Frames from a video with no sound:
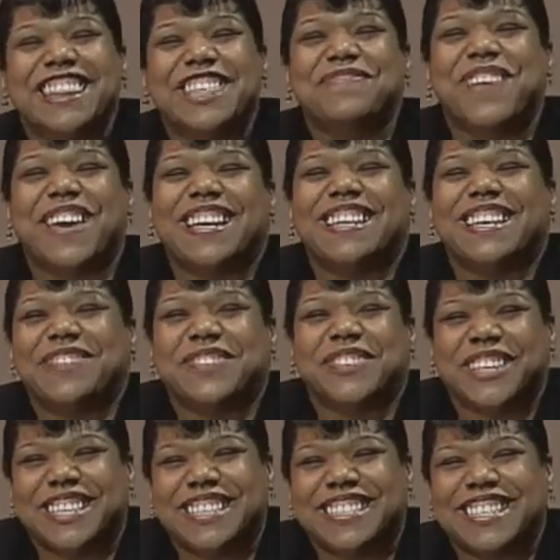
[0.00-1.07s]
The main number
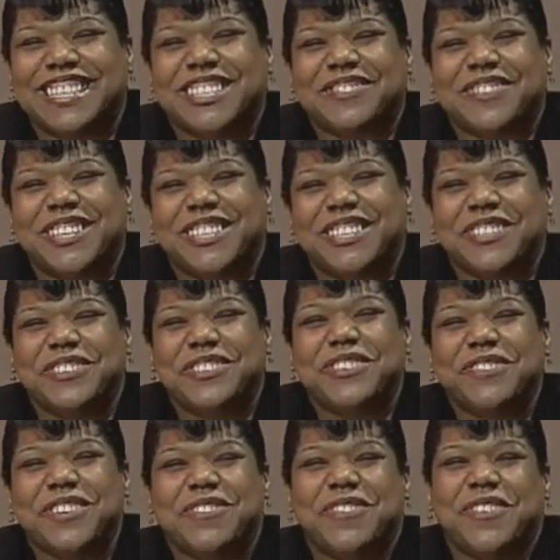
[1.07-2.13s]
is
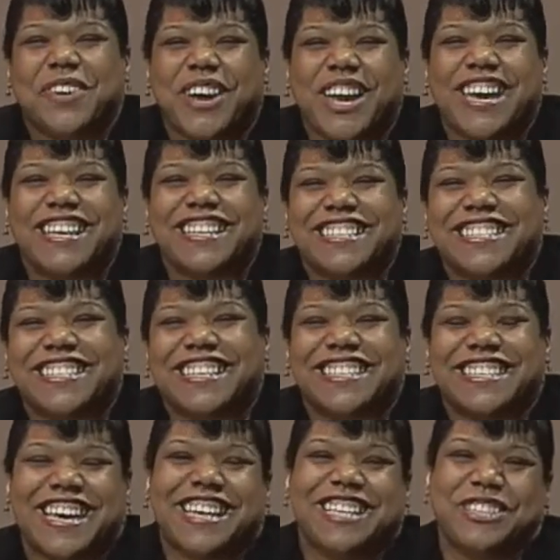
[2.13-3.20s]

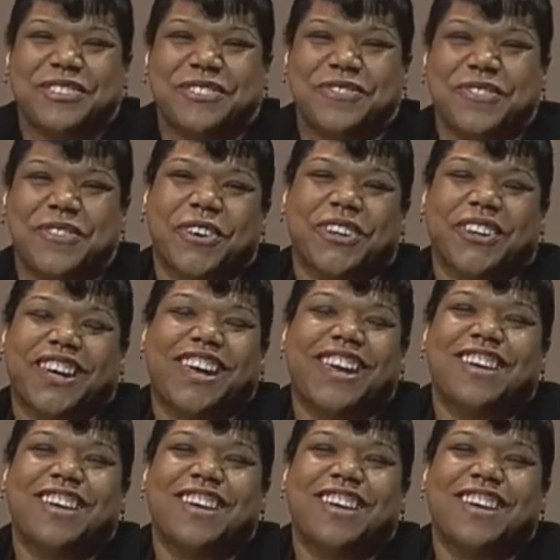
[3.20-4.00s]
612-348-6824,